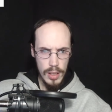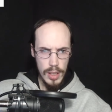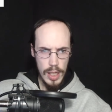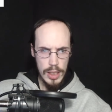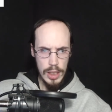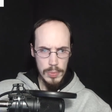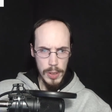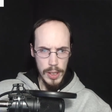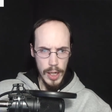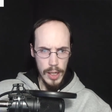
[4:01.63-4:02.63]
That's just
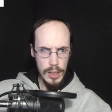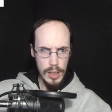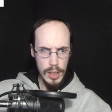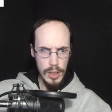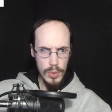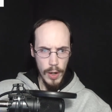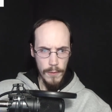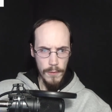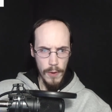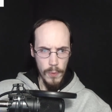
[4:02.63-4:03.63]
pathetic. Crying
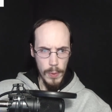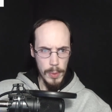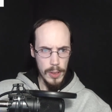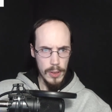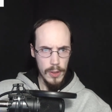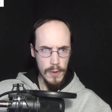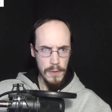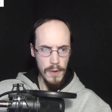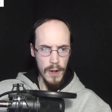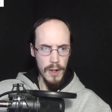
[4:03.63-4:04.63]
for a woman.
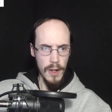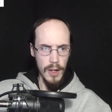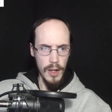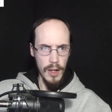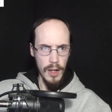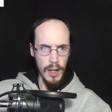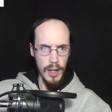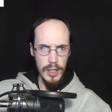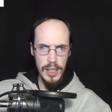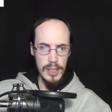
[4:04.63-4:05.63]

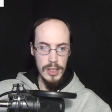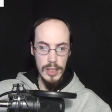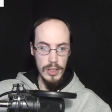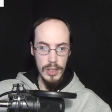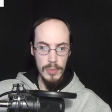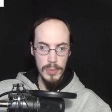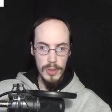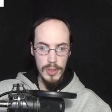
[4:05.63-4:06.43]
Wahahaha. He just teared up.